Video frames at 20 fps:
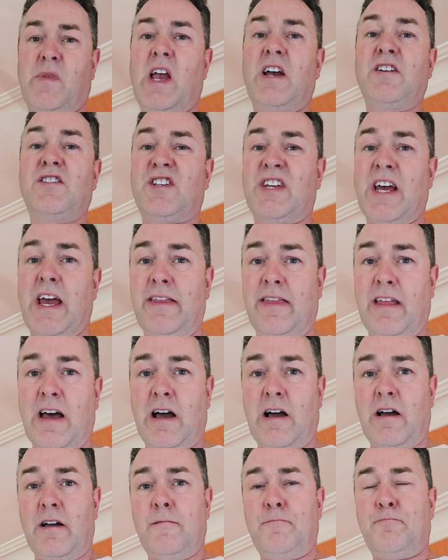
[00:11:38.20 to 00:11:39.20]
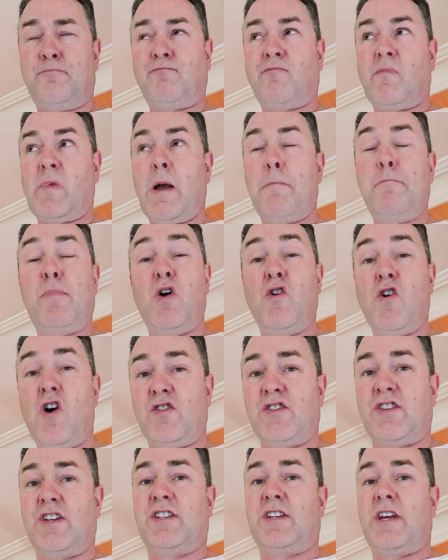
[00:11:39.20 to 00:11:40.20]
has taken that
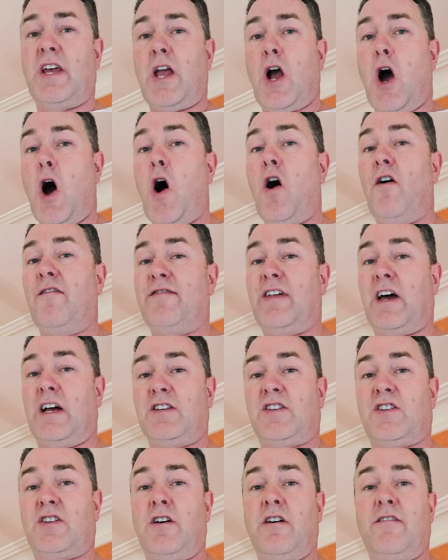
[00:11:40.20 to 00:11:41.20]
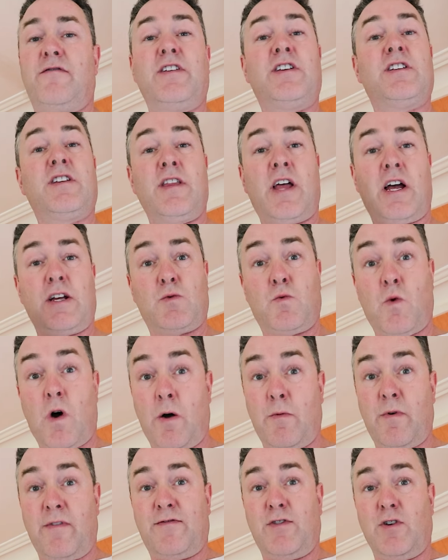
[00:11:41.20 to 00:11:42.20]
porosity off that surface, and that's
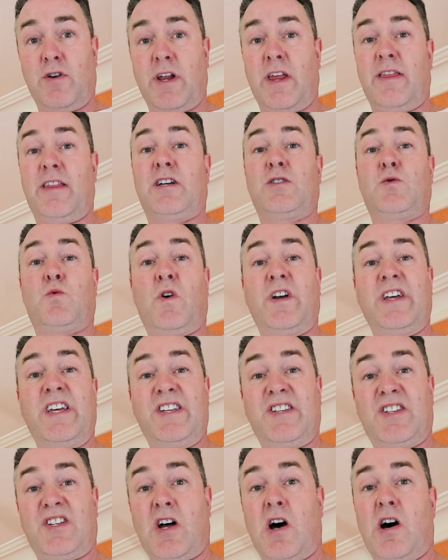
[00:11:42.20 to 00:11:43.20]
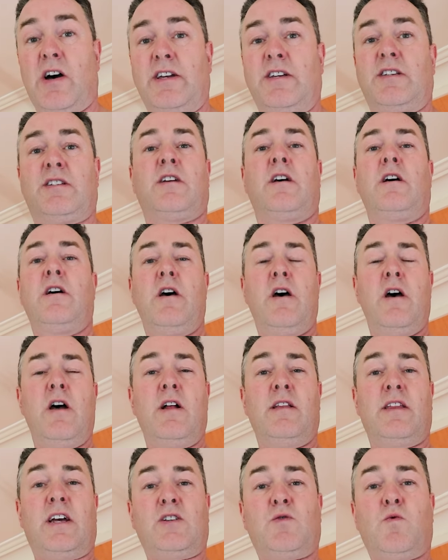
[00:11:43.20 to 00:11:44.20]
why we've done it. That's why you size.
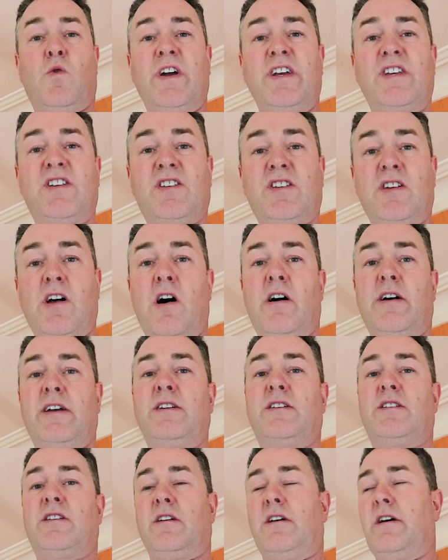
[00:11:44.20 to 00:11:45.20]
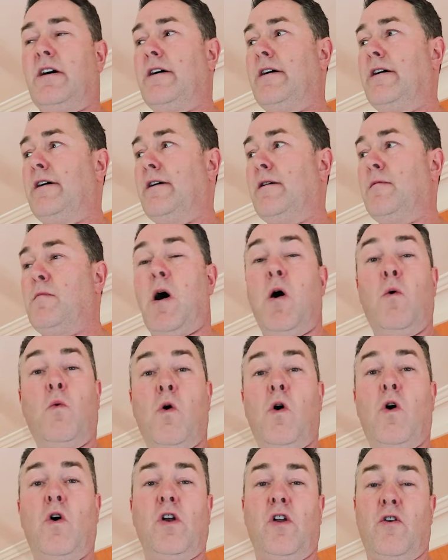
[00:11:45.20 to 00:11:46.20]
That's why you size a
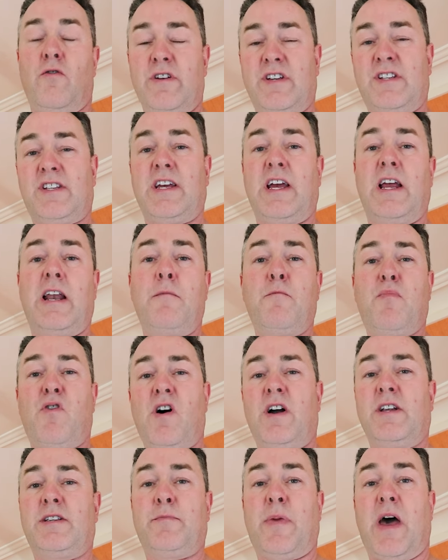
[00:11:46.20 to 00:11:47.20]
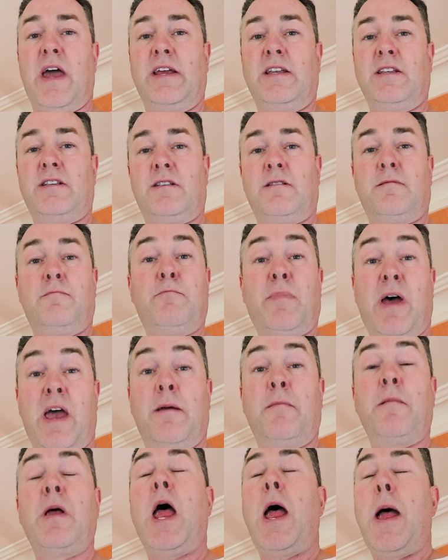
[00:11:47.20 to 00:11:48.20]
wall or a ceiling prior to
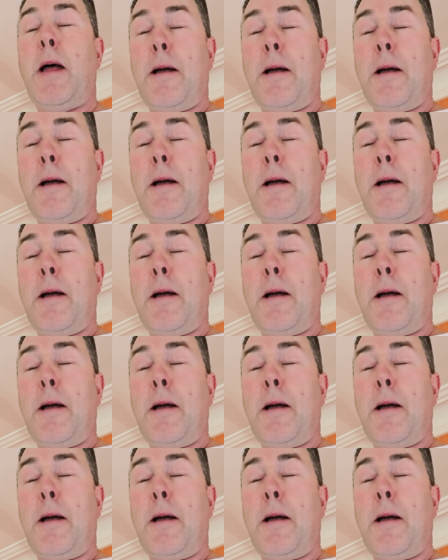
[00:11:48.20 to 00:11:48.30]
paint.